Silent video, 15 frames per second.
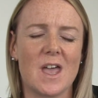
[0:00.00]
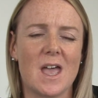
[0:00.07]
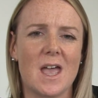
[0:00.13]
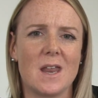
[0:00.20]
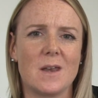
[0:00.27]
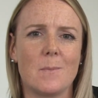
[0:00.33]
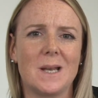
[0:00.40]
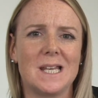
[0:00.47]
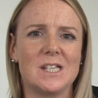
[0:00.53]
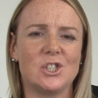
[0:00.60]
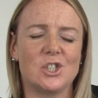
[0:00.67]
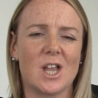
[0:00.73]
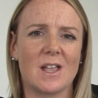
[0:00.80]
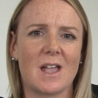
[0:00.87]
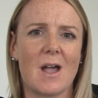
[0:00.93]
then please
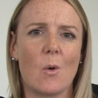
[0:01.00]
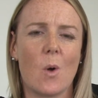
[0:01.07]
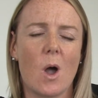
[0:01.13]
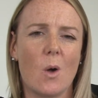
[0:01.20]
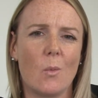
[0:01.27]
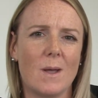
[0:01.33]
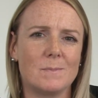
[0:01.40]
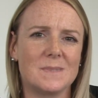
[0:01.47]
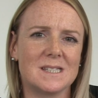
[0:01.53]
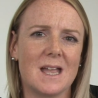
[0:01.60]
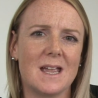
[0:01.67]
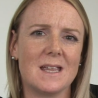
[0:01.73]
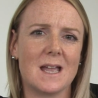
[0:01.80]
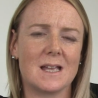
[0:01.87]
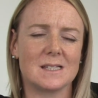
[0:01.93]
check out our
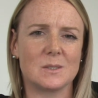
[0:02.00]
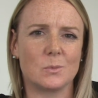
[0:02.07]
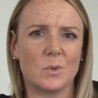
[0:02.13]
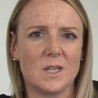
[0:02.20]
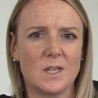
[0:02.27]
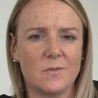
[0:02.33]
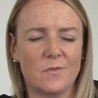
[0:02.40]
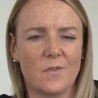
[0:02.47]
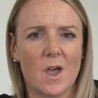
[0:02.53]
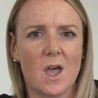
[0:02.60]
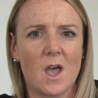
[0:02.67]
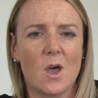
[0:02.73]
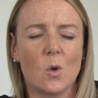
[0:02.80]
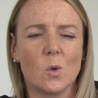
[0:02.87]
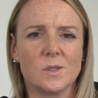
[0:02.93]
website, as we've
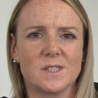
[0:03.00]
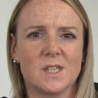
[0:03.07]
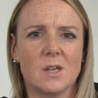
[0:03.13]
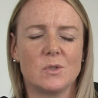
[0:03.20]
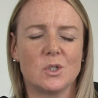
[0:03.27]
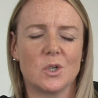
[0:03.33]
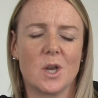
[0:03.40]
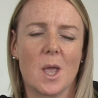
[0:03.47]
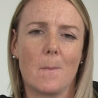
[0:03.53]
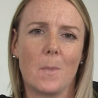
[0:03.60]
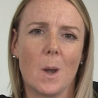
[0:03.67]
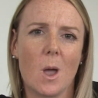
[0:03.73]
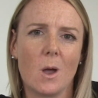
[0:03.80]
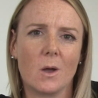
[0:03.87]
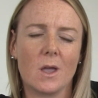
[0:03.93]
also done a
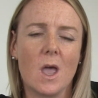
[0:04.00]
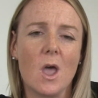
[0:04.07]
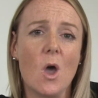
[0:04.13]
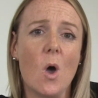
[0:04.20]
blog,